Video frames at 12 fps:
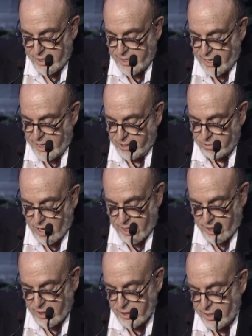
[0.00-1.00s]
They
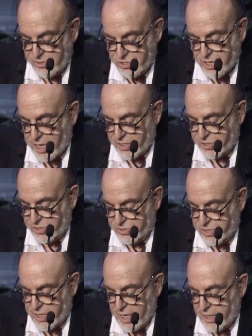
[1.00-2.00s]
chronicle, as Josh
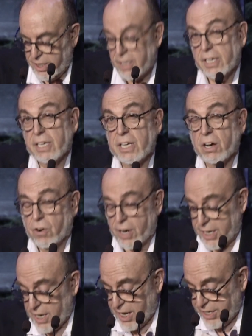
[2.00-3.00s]
has done, the
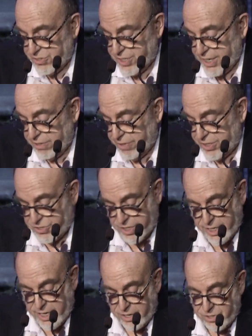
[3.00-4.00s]
organizing in
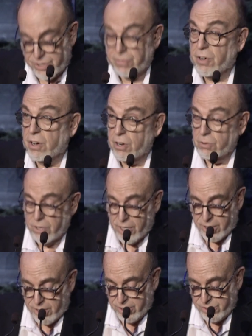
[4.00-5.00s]
recent years of auto
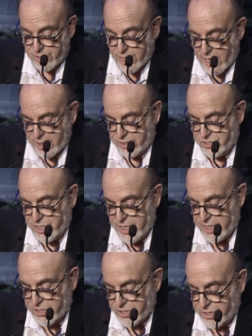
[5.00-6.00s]
workers, college
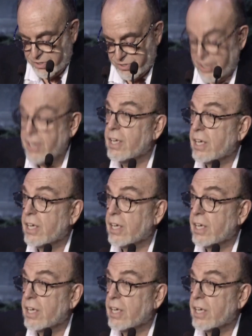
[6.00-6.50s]
teachers,